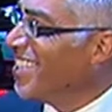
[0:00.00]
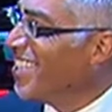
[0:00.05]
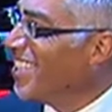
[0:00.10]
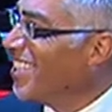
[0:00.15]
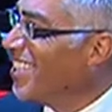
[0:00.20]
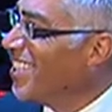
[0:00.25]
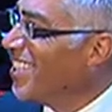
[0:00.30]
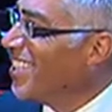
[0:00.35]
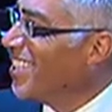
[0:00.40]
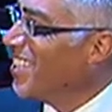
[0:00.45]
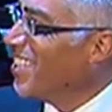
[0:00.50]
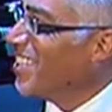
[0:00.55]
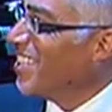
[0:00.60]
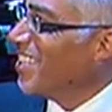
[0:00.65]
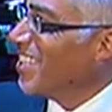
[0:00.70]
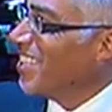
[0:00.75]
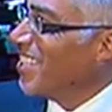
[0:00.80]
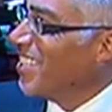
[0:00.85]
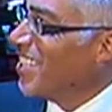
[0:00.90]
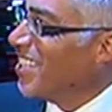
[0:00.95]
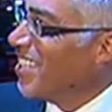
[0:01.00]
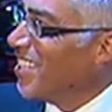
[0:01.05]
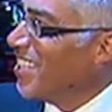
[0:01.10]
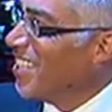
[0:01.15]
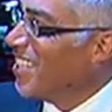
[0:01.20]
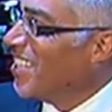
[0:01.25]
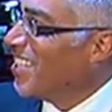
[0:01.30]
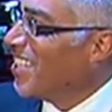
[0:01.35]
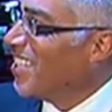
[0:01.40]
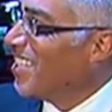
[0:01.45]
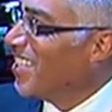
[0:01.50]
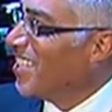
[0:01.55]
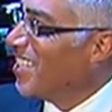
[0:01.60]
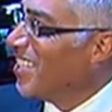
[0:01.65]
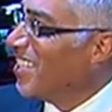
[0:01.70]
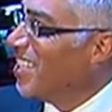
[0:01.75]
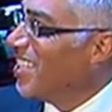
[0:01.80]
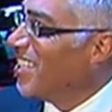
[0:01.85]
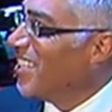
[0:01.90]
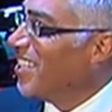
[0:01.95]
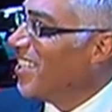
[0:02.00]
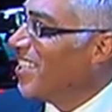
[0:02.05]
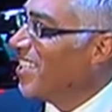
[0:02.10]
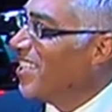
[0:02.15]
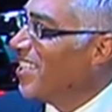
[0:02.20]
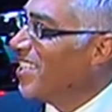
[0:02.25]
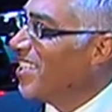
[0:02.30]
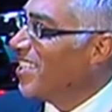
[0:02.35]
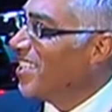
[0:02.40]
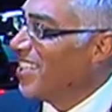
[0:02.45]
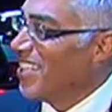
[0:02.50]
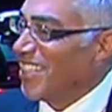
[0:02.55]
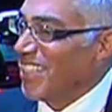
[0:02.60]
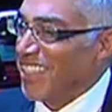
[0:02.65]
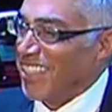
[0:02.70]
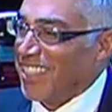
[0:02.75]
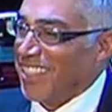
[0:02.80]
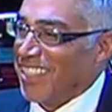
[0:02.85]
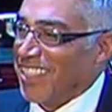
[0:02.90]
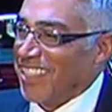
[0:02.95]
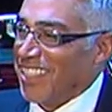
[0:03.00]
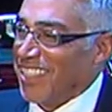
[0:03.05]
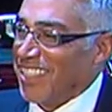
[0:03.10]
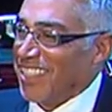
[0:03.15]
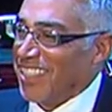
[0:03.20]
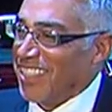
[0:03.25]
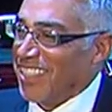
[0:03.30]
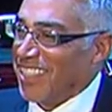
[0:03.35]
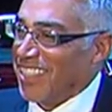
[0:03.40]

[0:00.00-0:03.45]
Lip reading: [no speech]